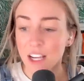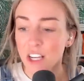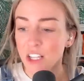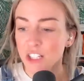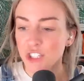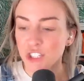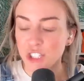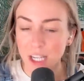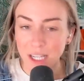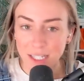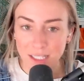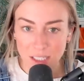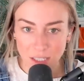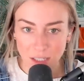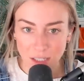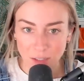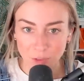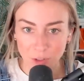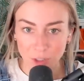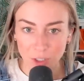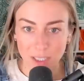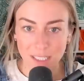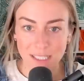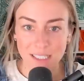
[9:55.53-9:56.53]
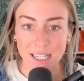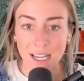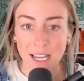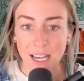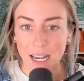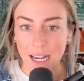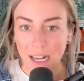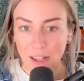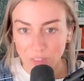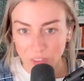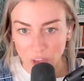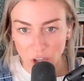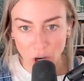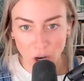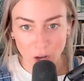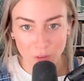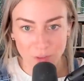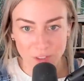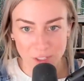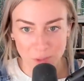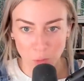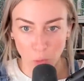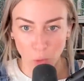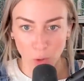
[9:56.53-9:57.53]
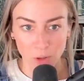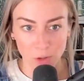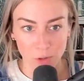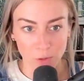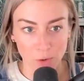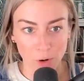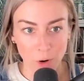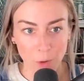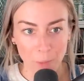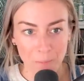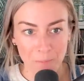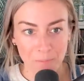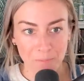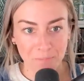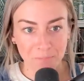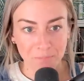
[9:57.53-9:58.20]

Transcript: chained to the furnace in the office boiler room.